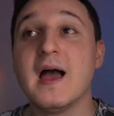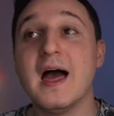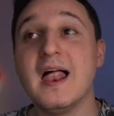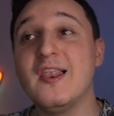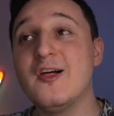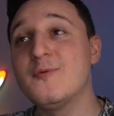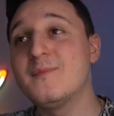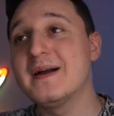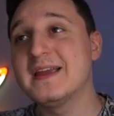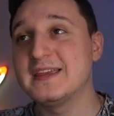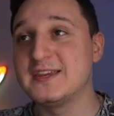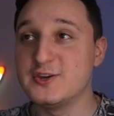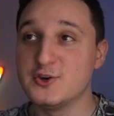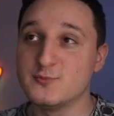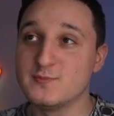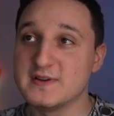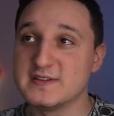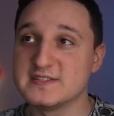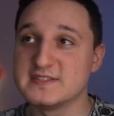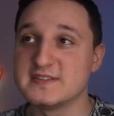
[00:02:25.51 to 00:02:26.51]
Hello, my
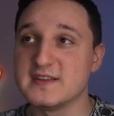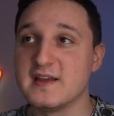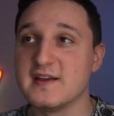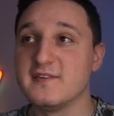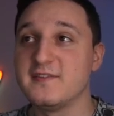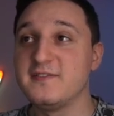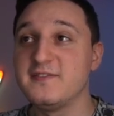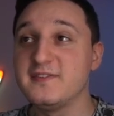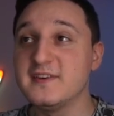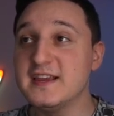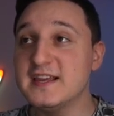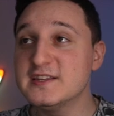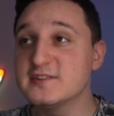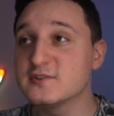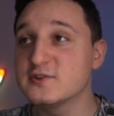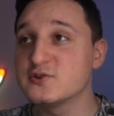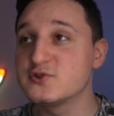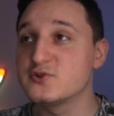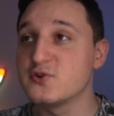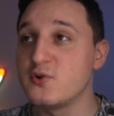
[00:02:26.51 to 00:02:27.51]
humans. Fleas
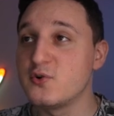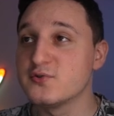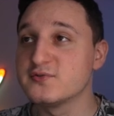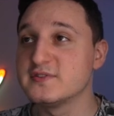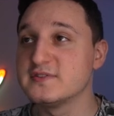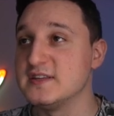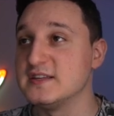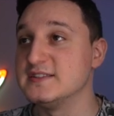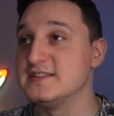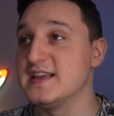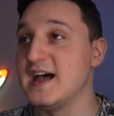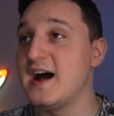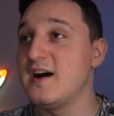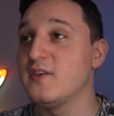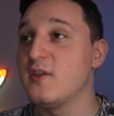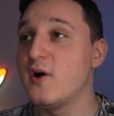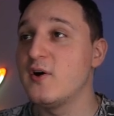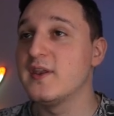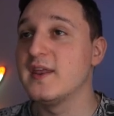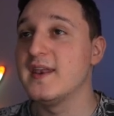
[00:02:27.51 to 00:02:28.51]
controls the
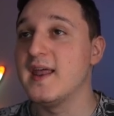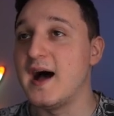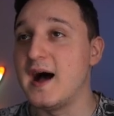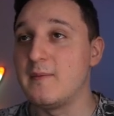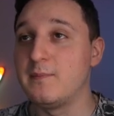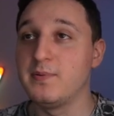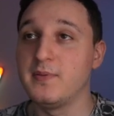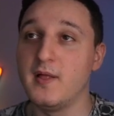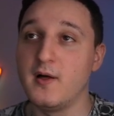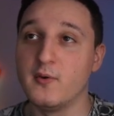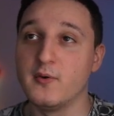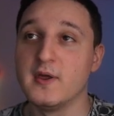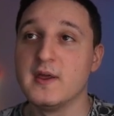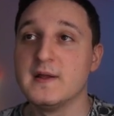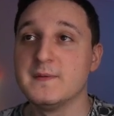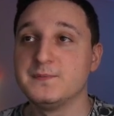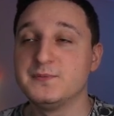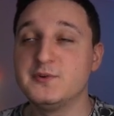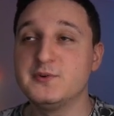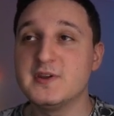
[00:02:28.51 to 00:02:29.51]
download and upload.
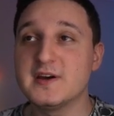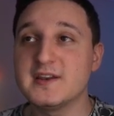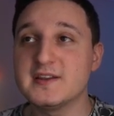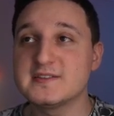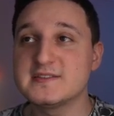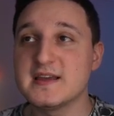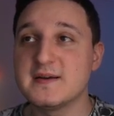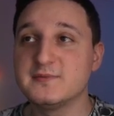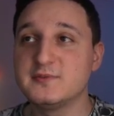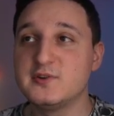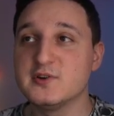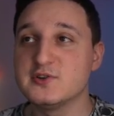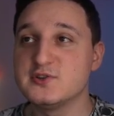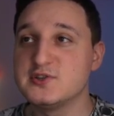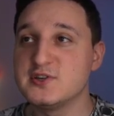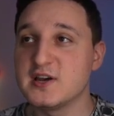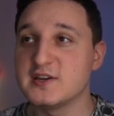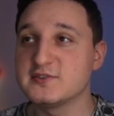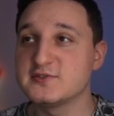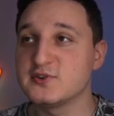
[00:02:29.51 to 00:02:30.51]
Do not attempt to
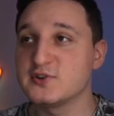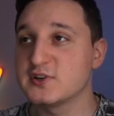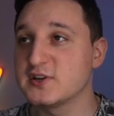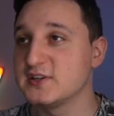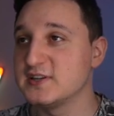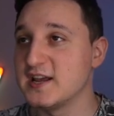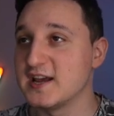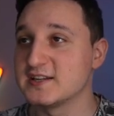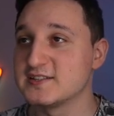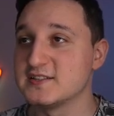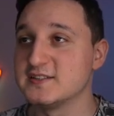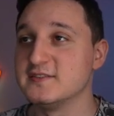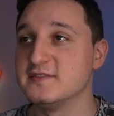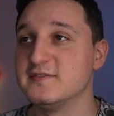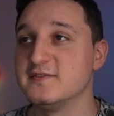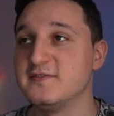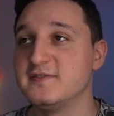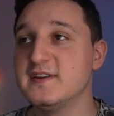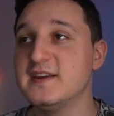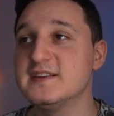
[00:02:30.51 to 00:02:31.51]
adjust your connection.
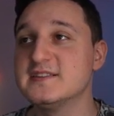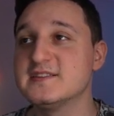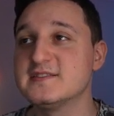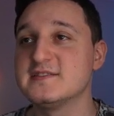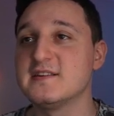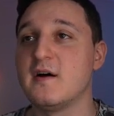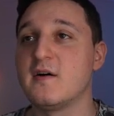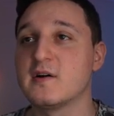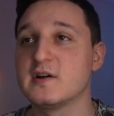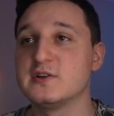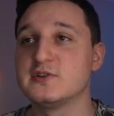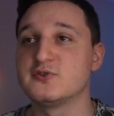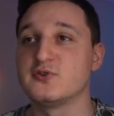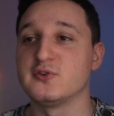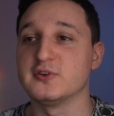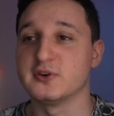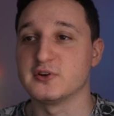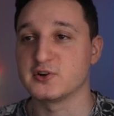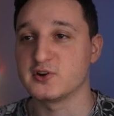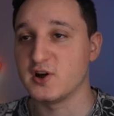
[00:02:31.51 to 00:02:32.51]
Fleas is not
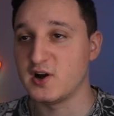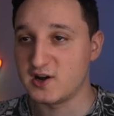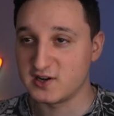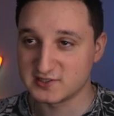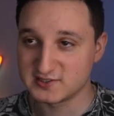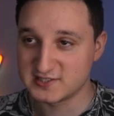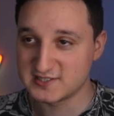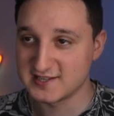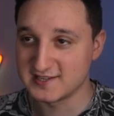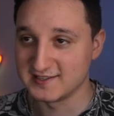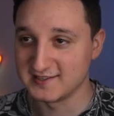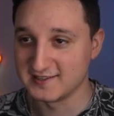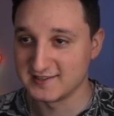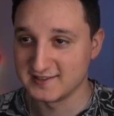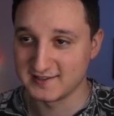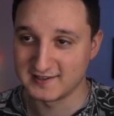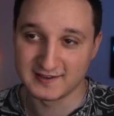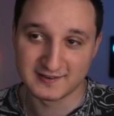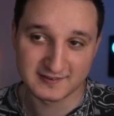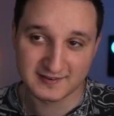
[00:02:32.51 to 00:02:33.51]
controlling your content."
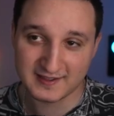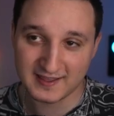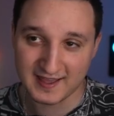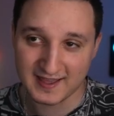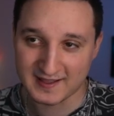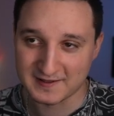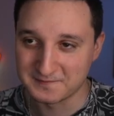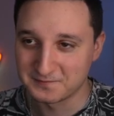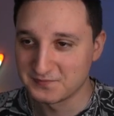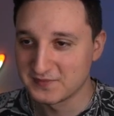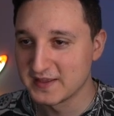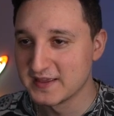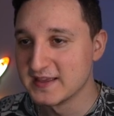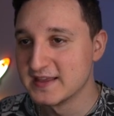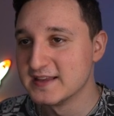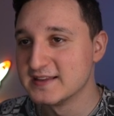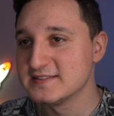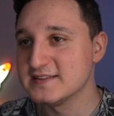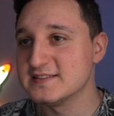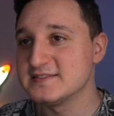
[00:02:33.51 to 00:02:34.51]
Okay,
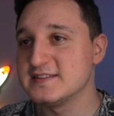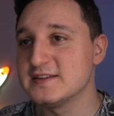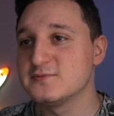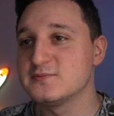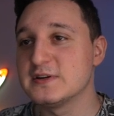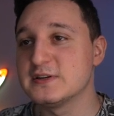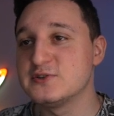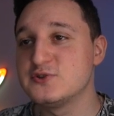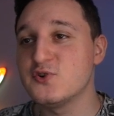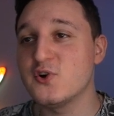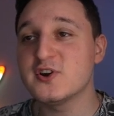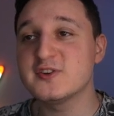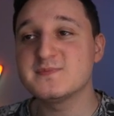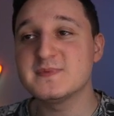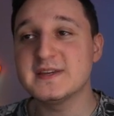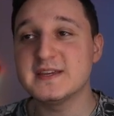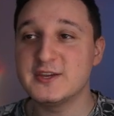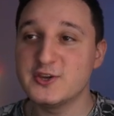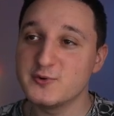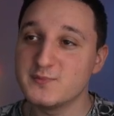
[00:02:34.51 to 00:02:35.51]
so it says, "Rejoice,
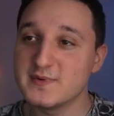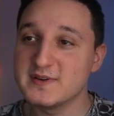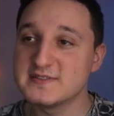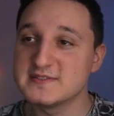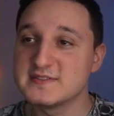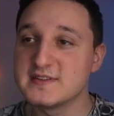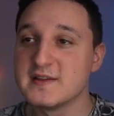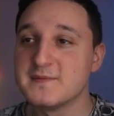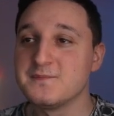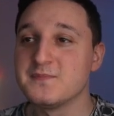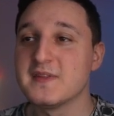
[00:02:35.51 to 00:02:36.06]
my humans.